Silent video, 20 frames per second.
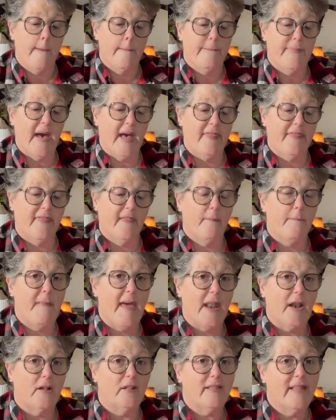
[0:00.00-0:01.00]
But the
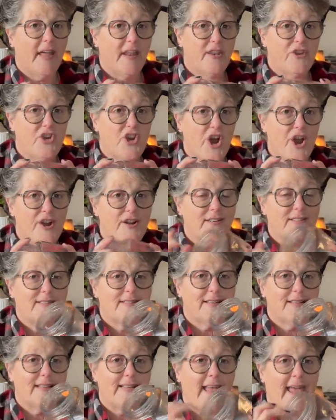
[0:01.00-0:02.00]
metal lid jars
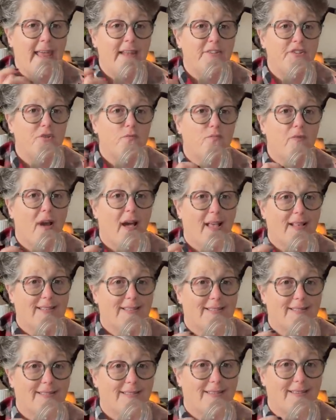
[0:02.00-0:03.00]
tend to
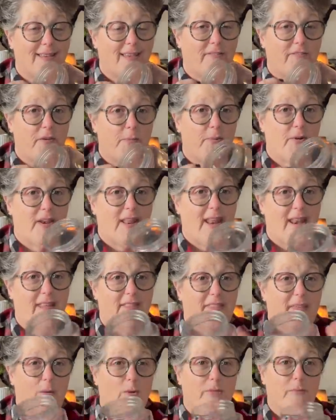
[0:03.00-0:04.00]
rust if you put
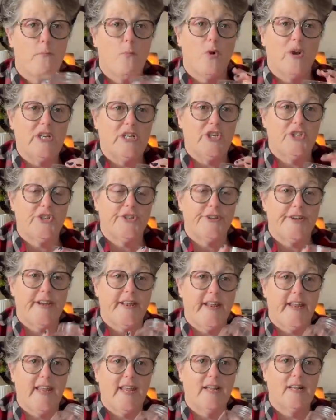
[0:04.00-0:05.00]
anything with moisture in
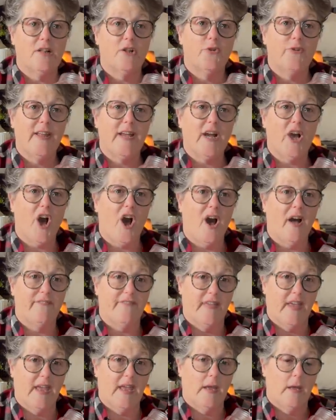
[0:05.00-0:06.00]
it, including
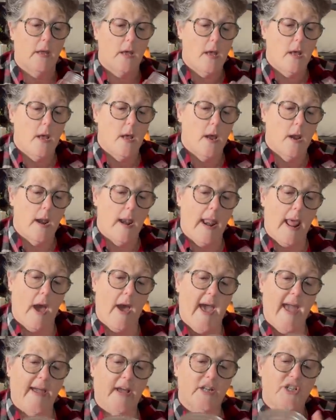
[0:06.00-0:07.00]
coffee. Now
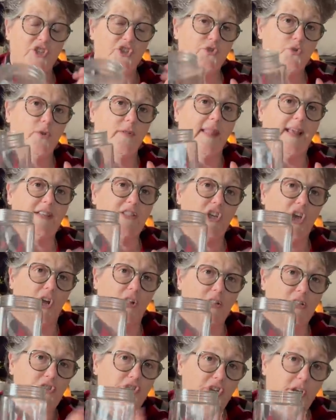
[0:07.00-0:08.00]
I could store like
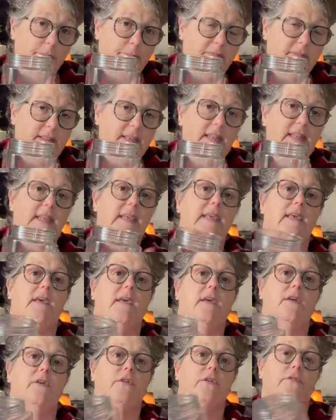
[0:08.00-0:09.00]
chocolate chips in
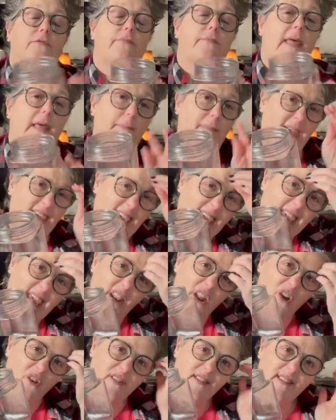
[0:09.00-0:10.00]
here, like my
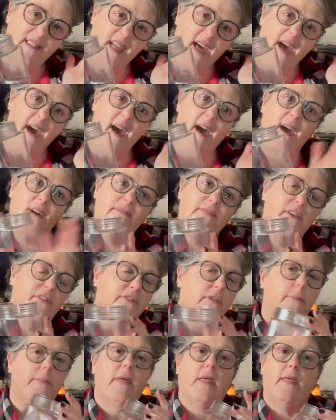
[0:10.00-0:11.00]
keto stuff. There's
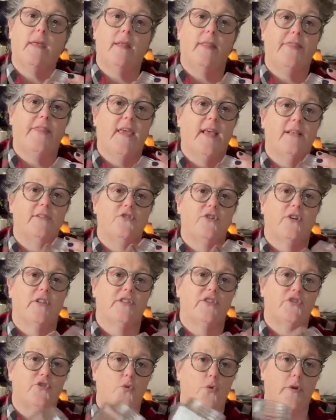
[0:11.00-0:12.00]
a million things you could
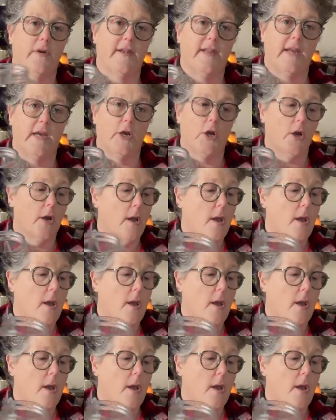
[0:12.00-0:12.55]
store in here.